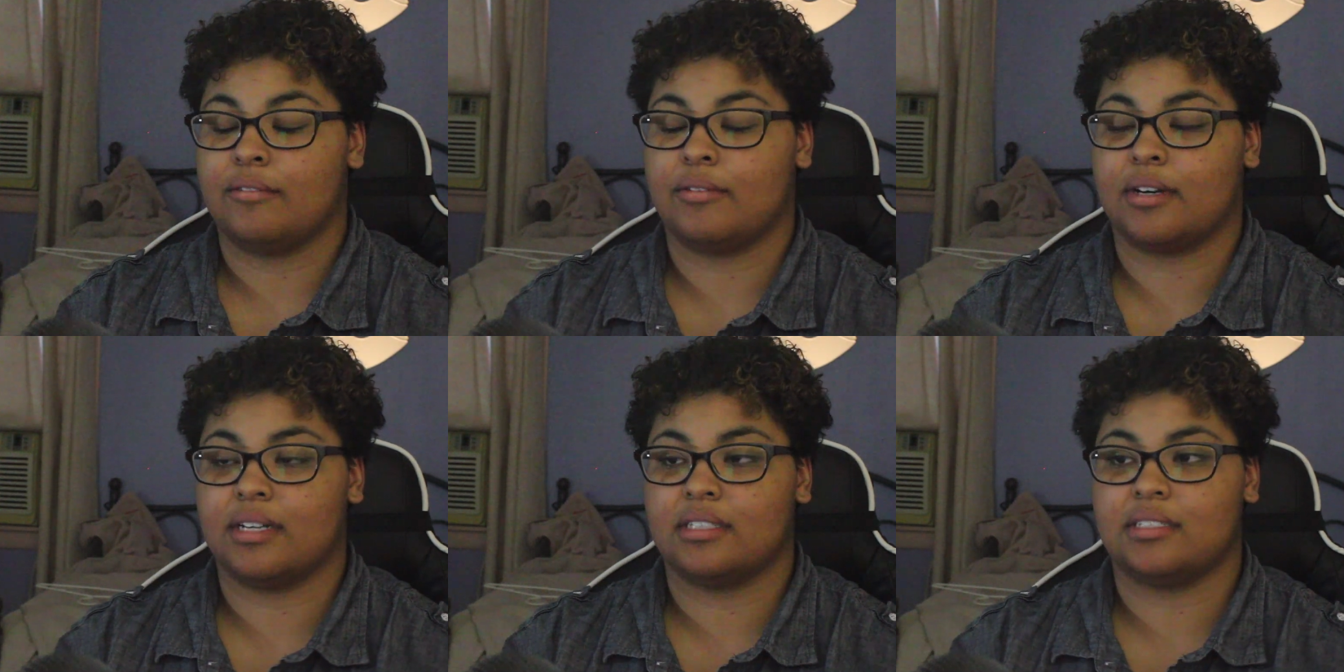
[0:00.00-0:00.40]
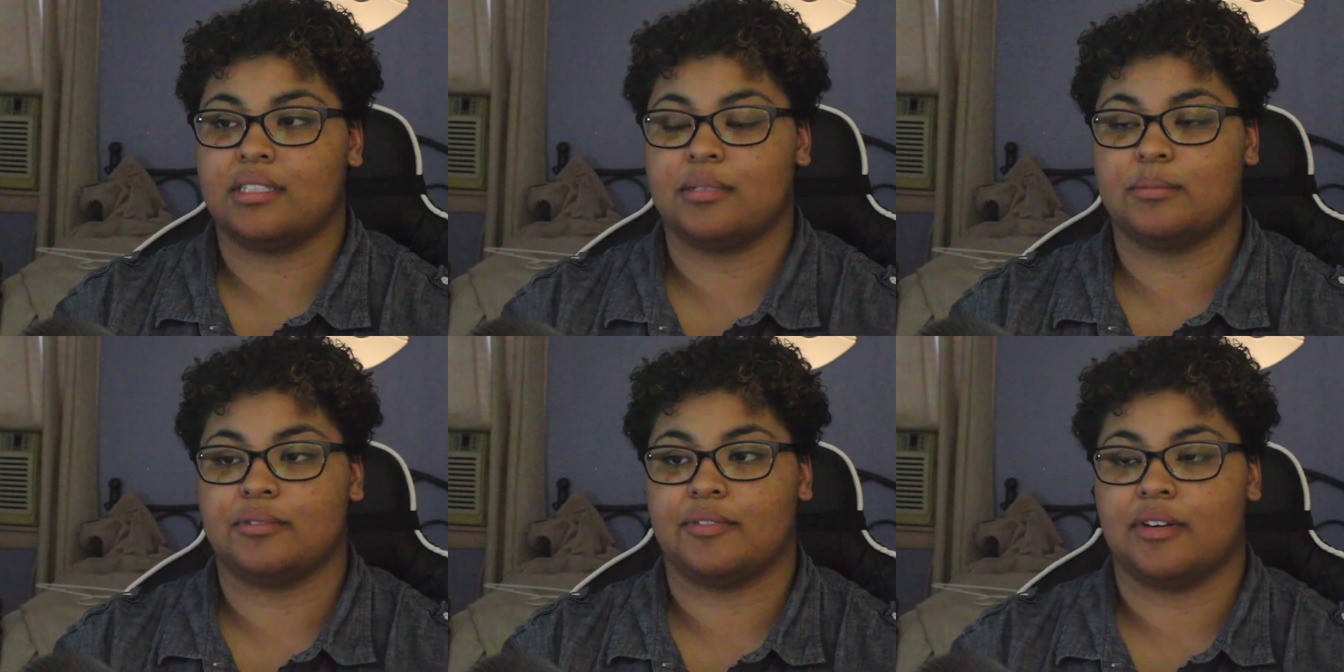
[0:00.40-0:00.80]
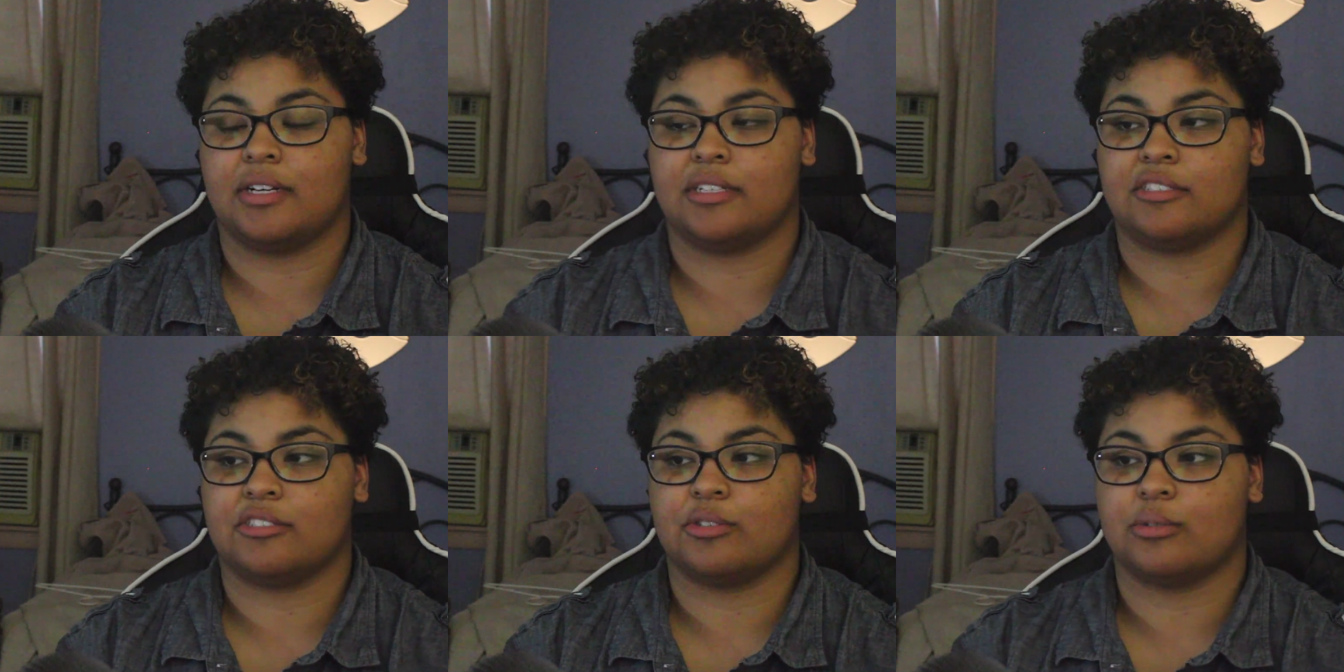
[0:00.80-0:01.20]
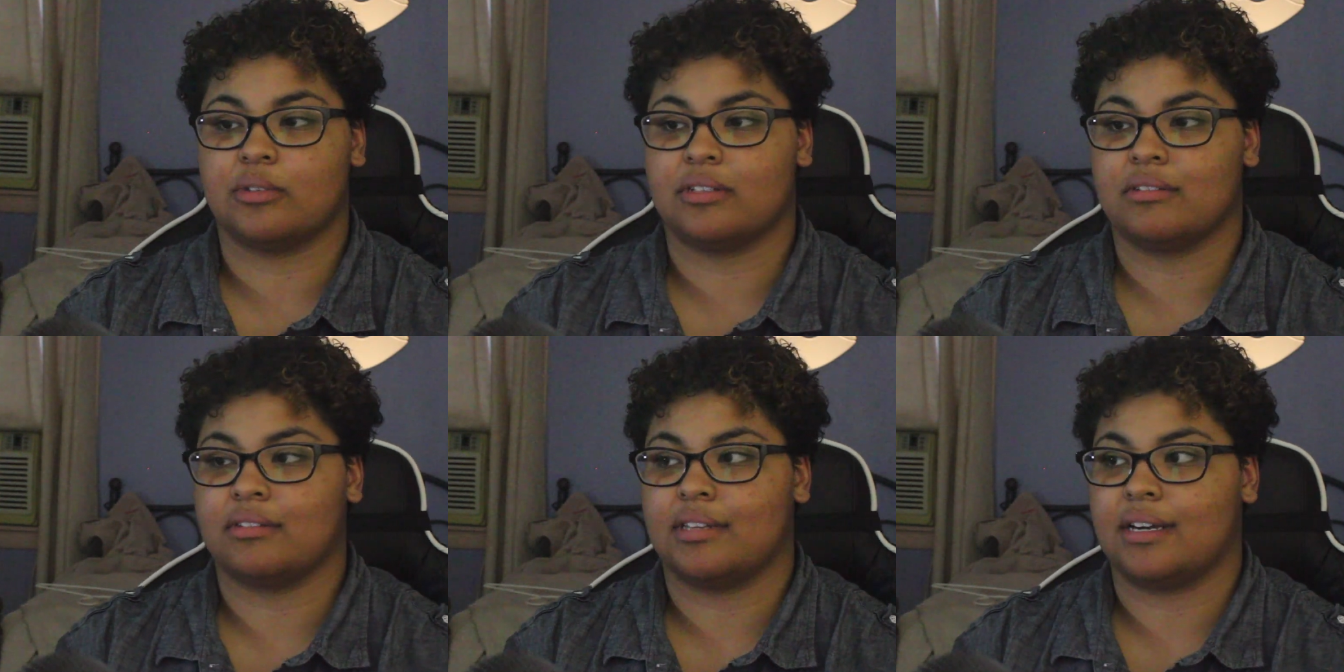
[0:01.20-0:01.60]
Freddie seems very
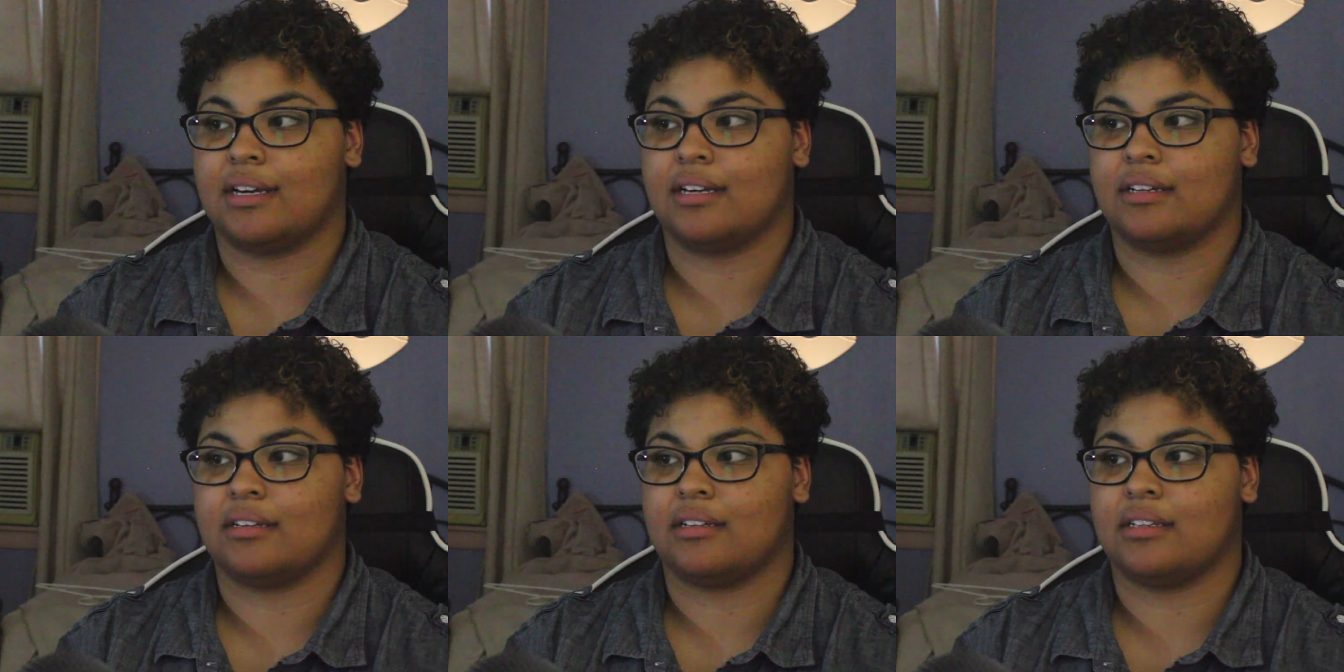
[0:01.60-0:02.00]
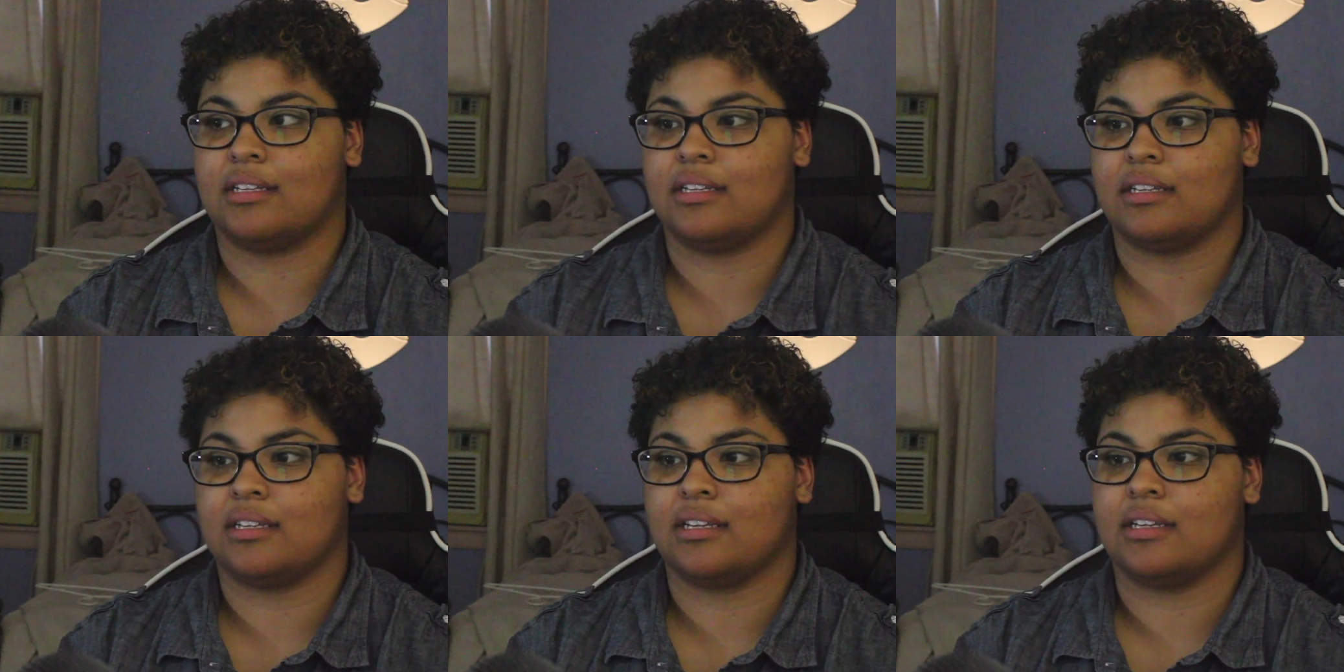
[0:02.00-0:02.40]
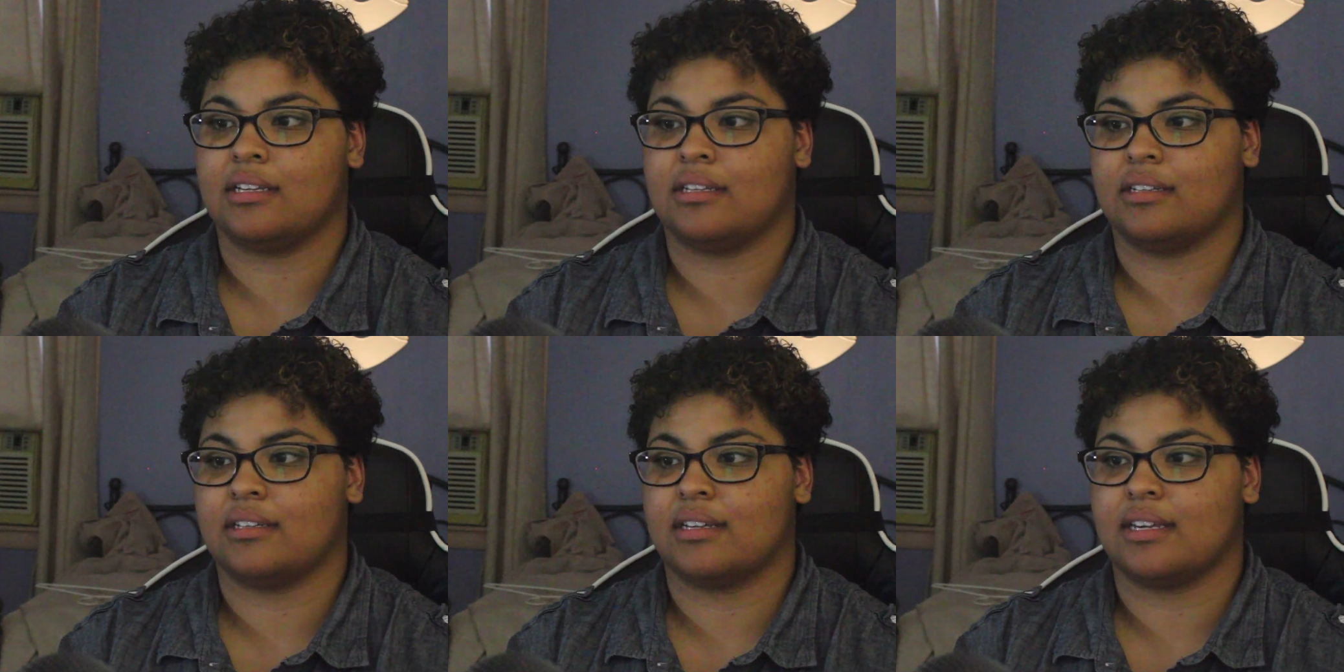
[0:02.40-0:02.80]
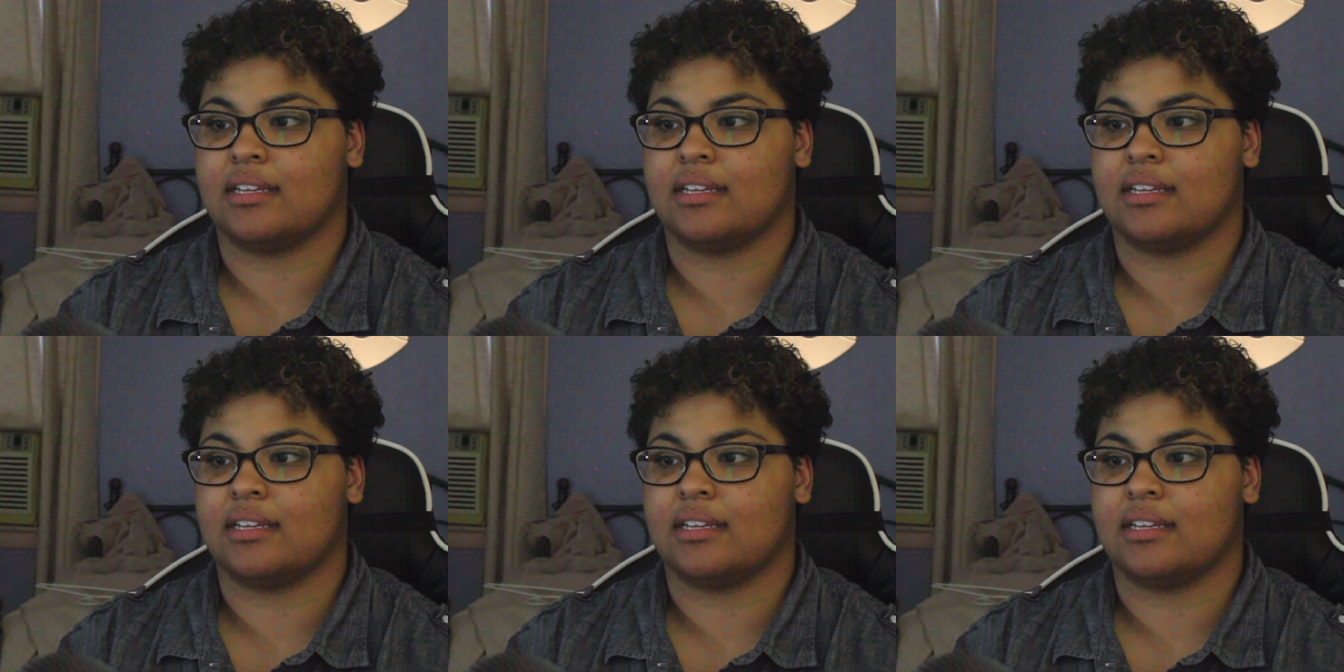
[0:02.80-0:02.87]
sure that he can